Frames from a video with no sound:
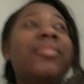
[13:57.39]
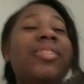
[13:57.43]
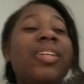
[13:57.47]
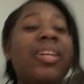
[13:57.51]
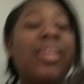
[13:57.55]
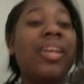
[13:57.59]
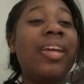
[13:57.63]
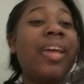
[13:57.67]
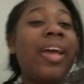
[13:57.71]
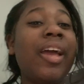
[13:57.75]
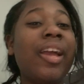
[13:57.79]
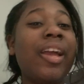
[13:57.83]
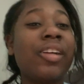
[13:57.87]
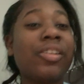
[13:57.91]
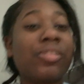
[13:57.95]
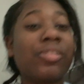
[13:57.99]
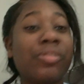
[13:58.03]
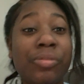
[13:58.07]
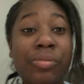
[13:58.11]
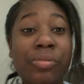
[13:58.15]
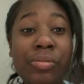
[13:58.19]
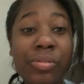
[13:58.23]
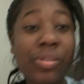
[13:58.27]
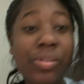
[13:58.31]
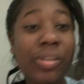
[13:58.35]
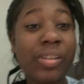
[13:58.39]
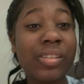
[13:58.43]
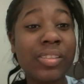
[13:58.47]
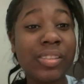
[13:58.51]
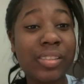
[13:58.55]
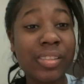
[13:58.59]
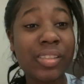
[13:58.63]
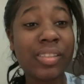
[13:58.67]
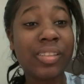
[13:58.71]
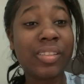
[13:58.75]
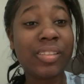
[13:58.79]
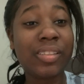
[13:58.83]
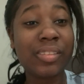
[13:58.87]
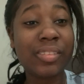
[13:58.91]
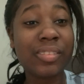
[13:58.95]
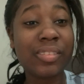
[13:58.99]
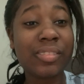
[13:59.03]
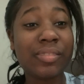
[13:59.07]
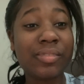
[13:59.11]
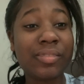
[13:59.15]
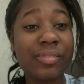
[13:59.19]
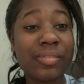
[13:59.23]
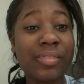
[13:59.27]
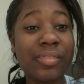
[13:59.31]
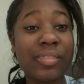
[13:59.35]
It had croutons in it.
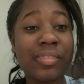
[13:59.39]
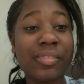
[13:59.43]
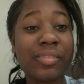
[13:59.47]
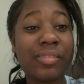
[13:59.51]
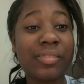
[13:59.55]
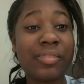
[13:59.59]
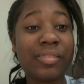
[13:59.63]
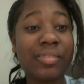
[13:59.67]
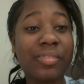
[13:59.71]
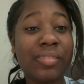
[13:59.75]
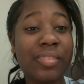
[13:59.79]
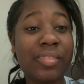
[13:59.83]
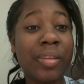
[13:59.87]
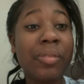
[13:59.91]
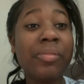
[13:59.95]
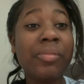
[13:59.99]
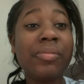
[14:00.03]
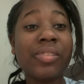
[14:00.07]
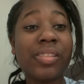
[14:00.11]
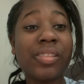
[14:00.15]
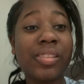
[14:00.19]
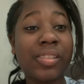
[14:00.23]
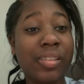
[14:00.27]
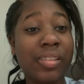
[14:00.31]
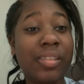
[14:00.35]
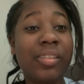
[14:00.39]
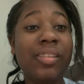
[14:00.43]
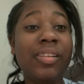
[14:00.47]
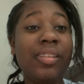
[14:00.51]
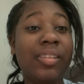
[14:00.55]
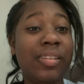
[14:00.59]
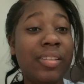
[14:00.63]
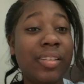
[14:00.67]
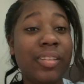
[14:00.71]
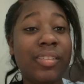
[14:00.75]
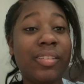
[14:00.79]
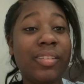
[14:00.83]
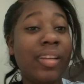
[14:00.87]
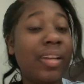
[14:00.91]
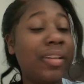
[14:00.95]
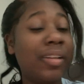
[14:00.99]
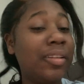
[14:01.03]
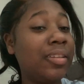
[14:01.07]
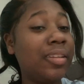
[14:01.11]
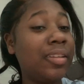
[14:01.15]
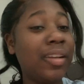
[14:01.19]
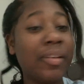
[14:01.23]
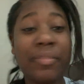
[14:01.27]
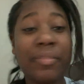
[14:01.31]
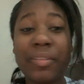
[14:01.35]
It was good. I
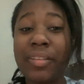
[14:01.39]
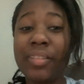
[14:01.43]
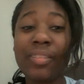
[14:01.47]
never